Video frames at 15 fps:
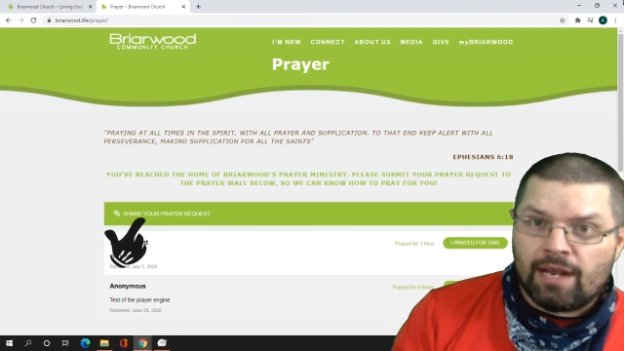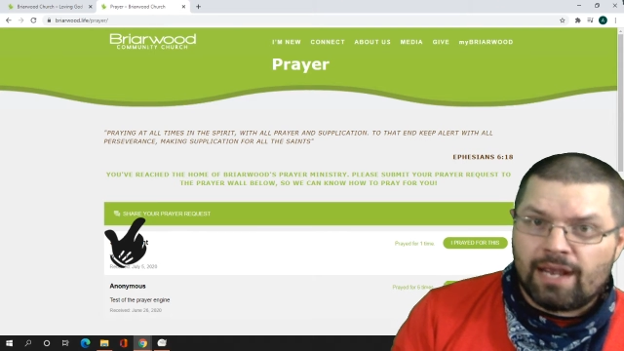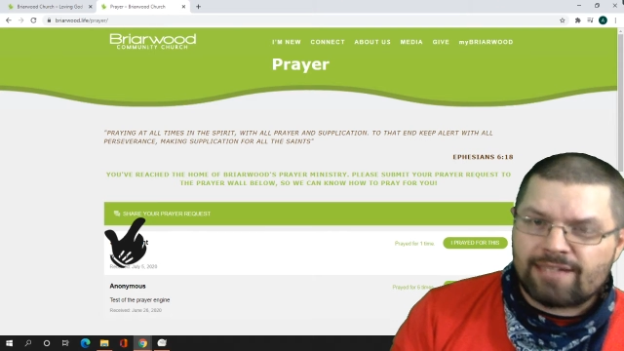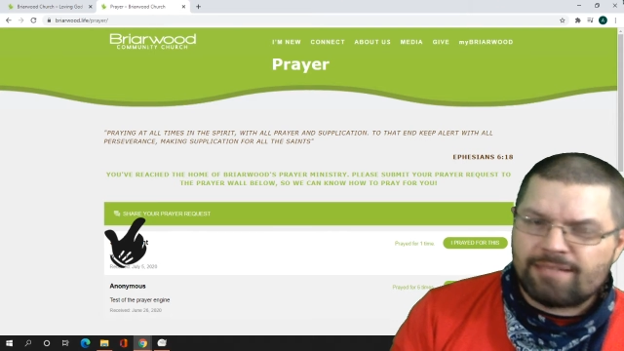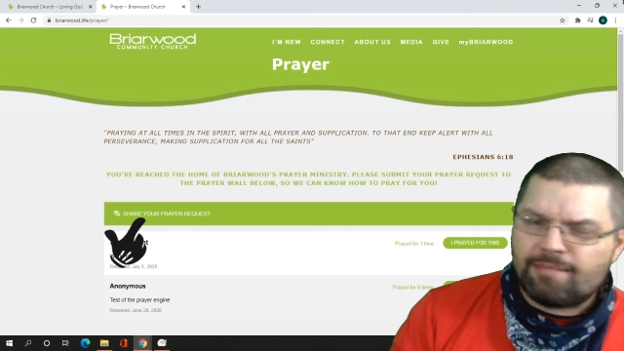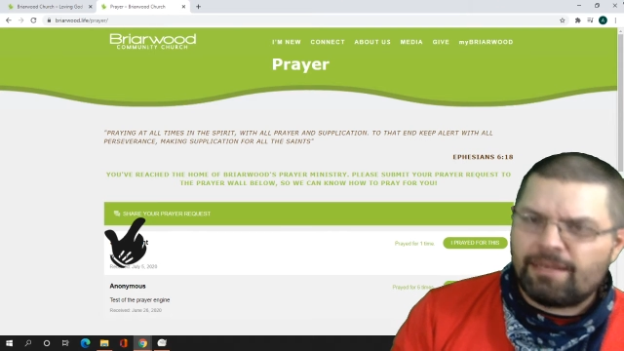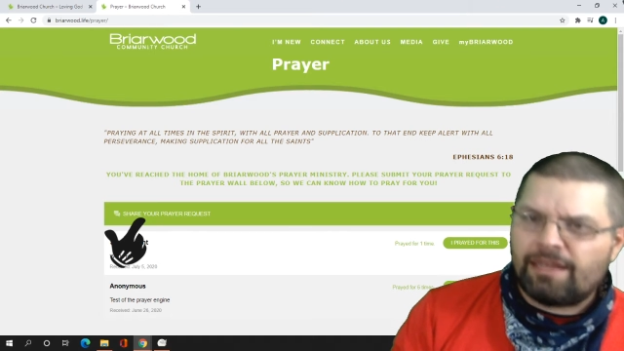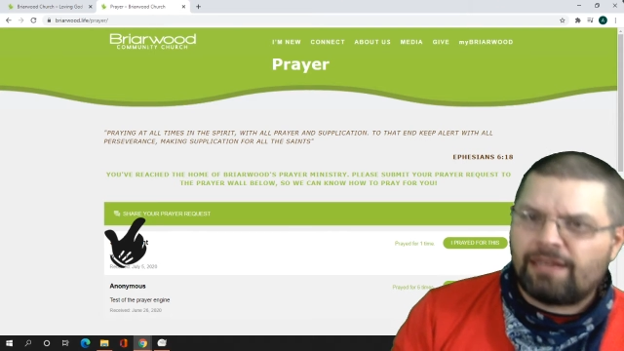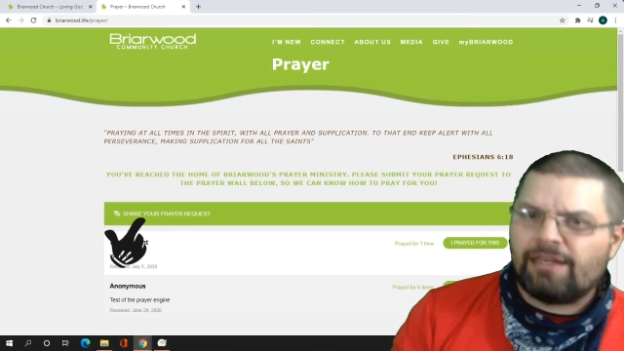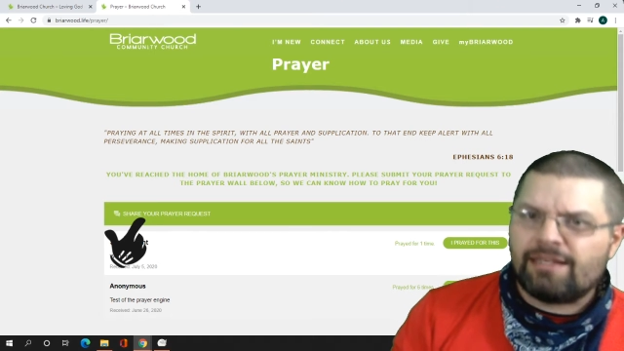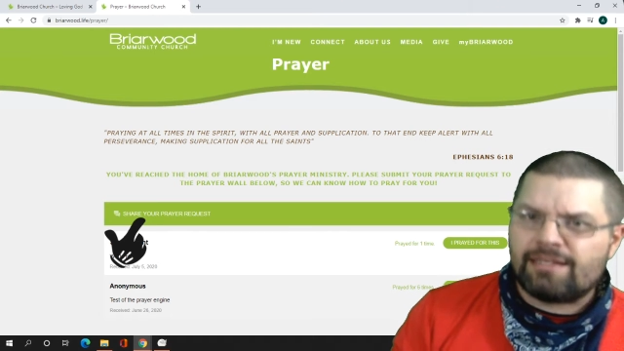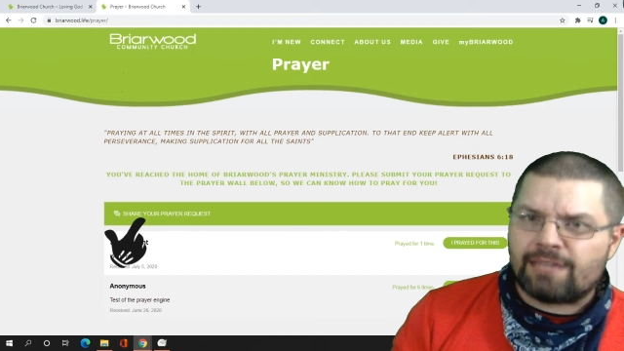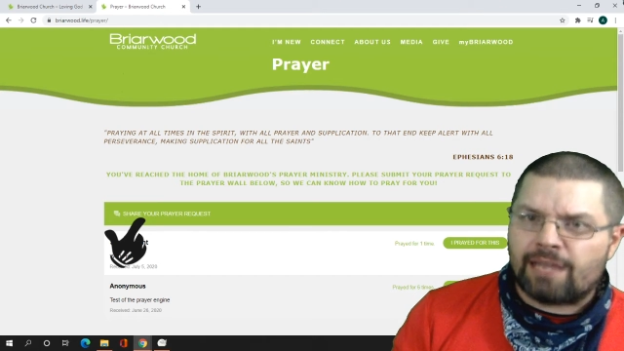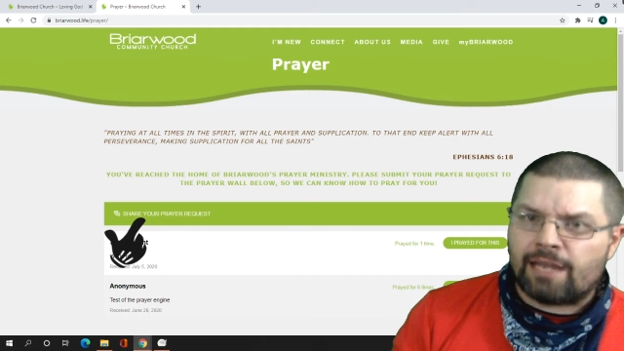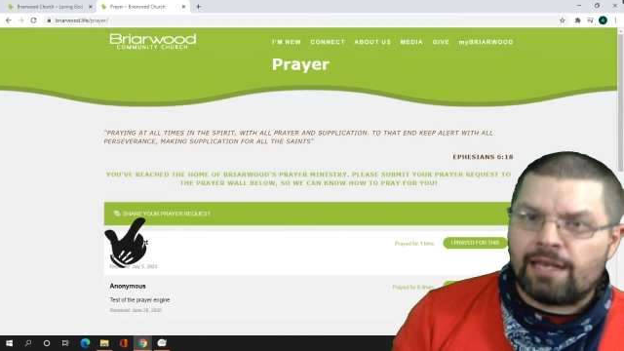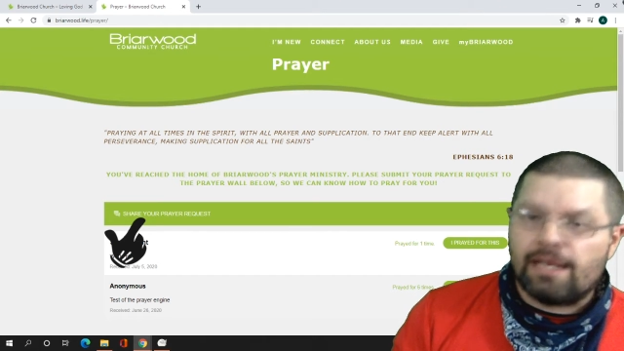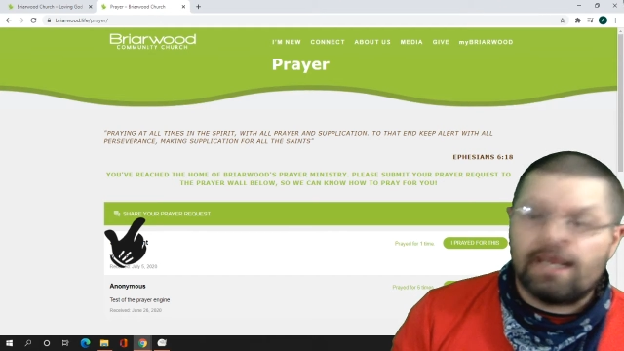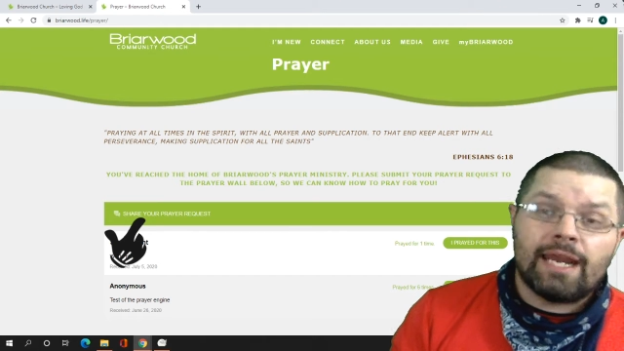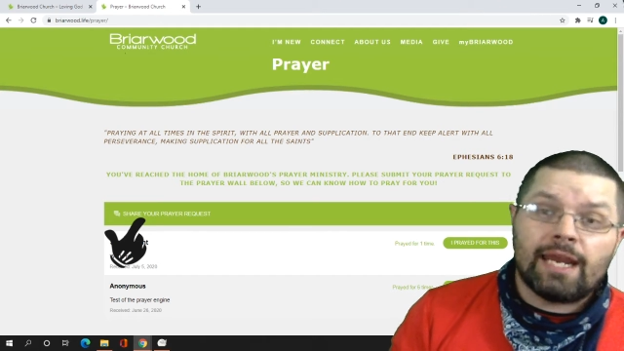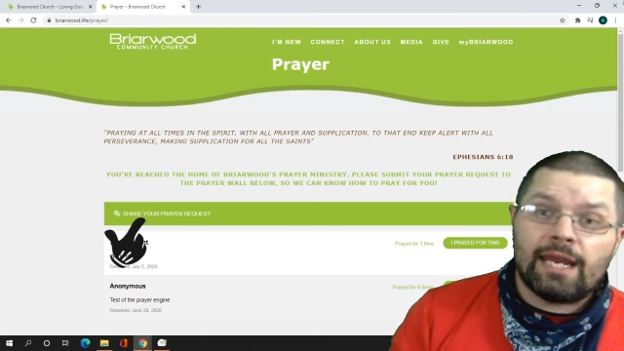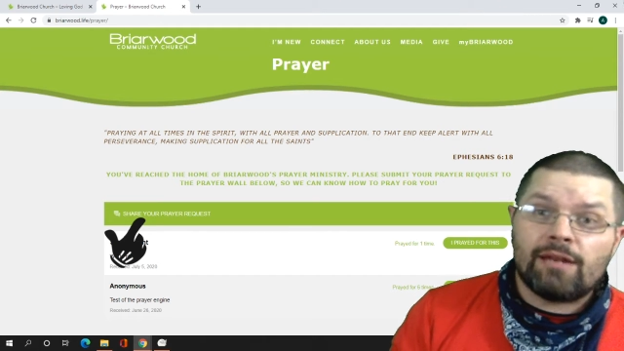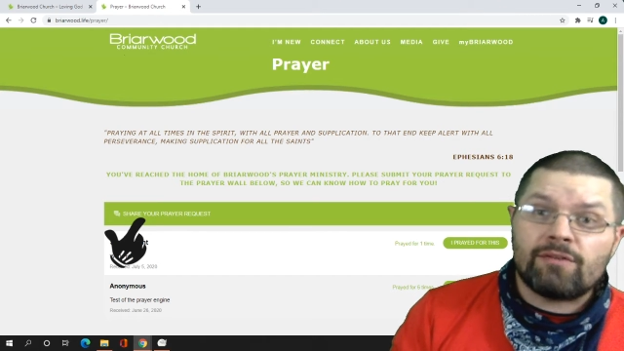and somebody clicks that,
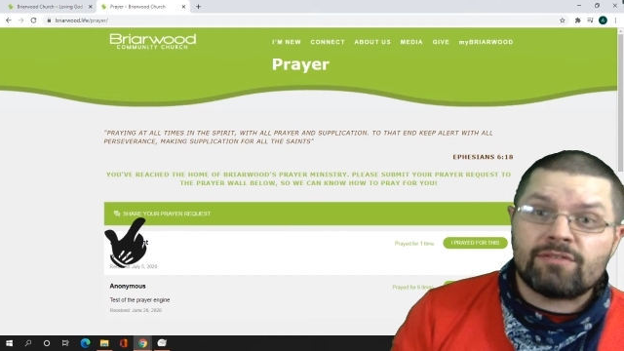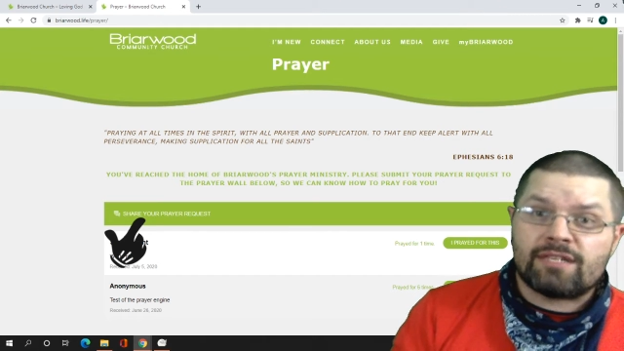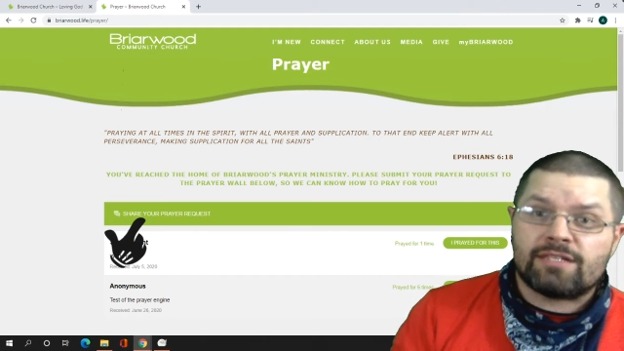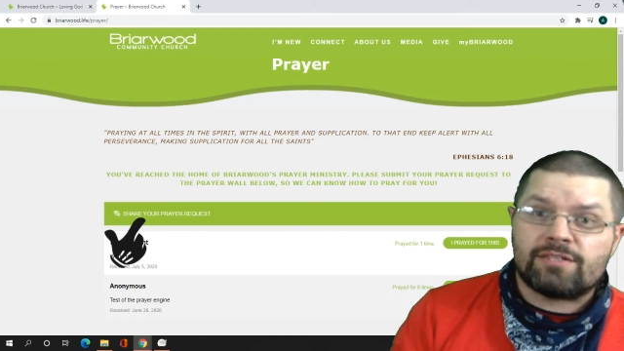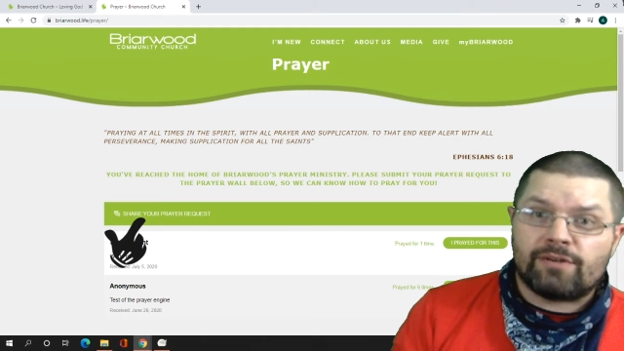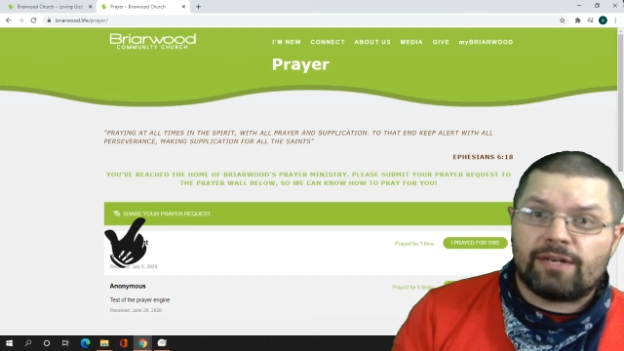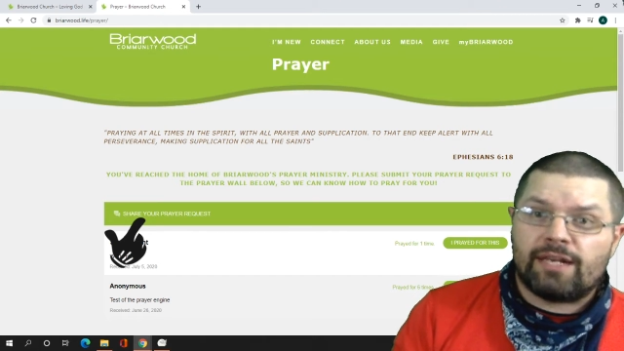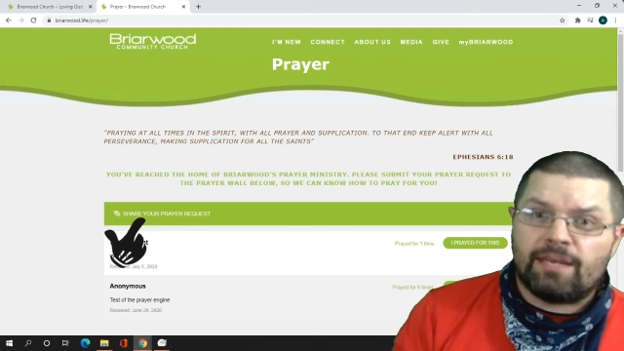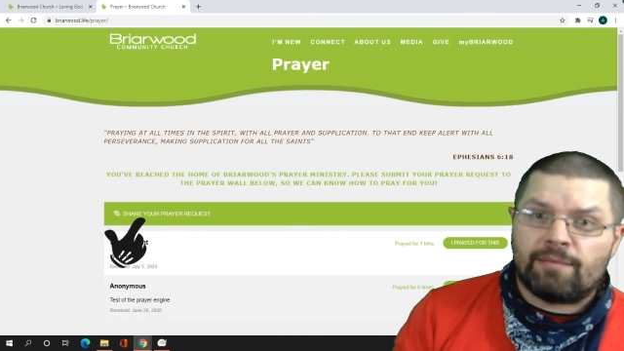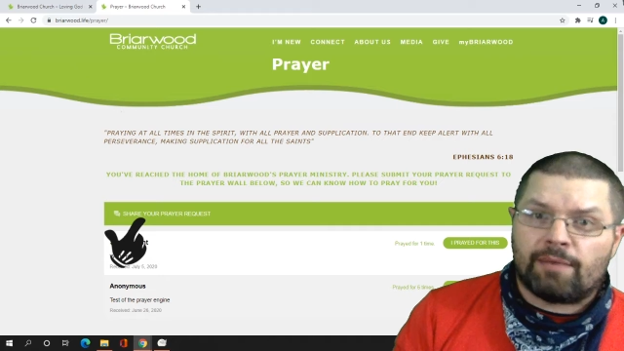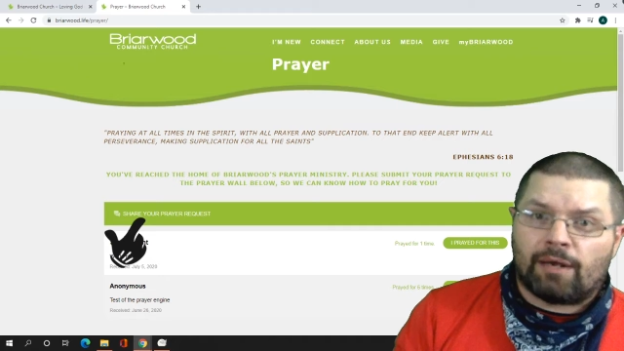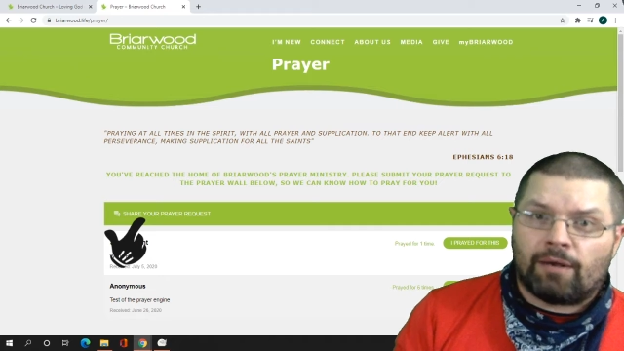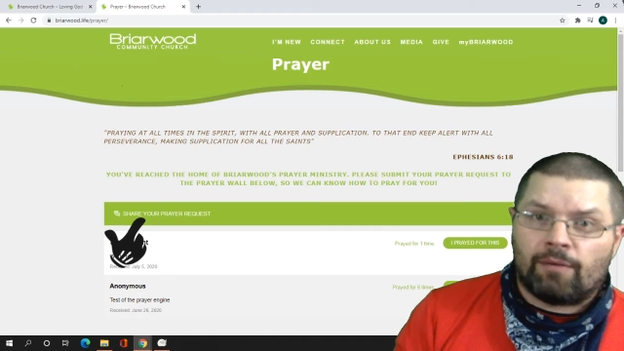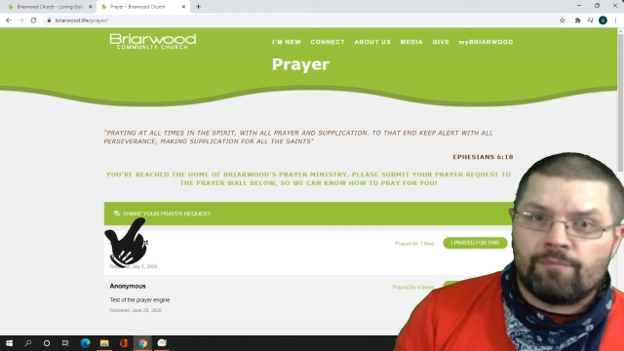it'll send you an email.